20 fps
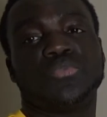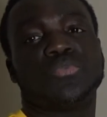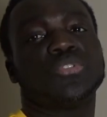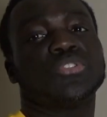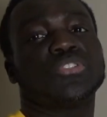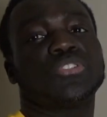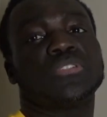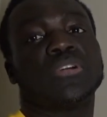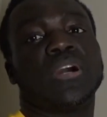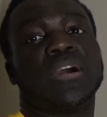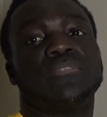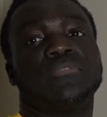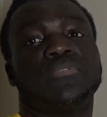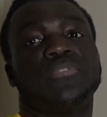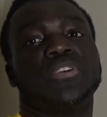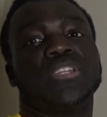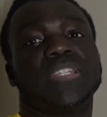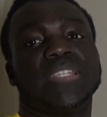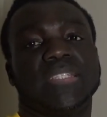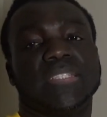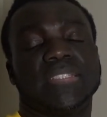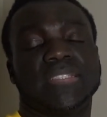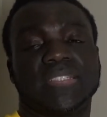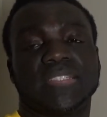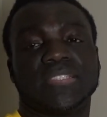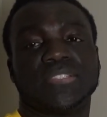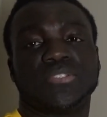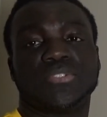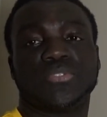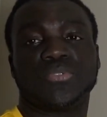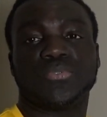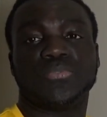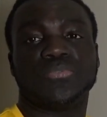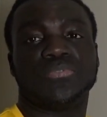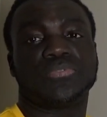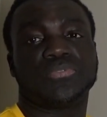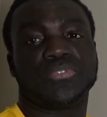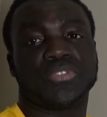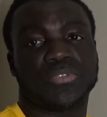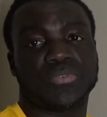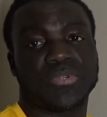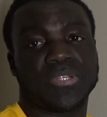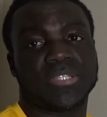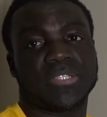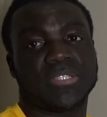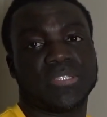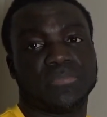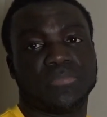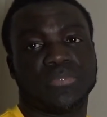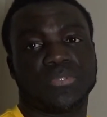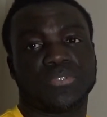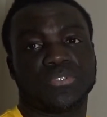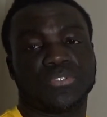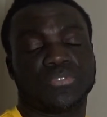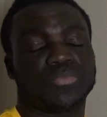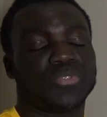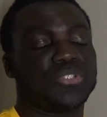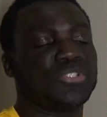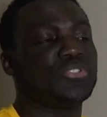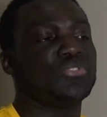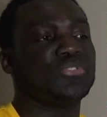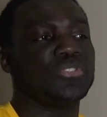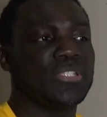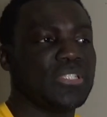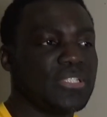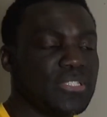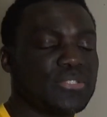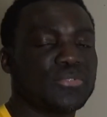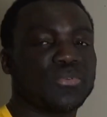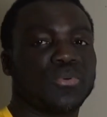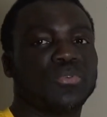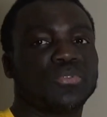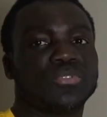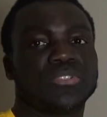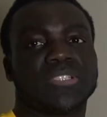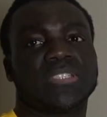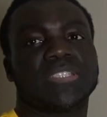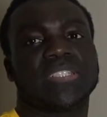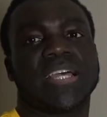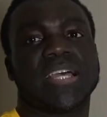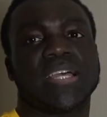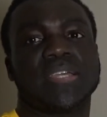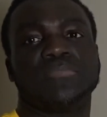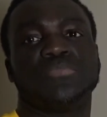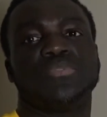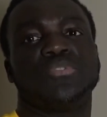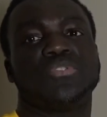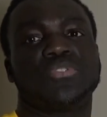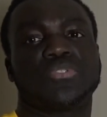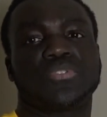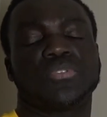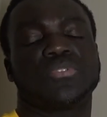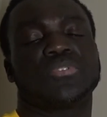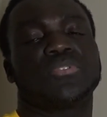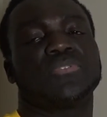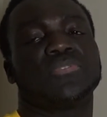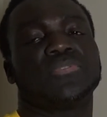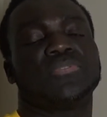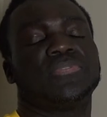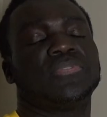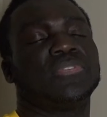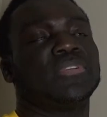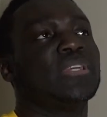want to avoid eating too frequently, because when you eat all the time, you sort of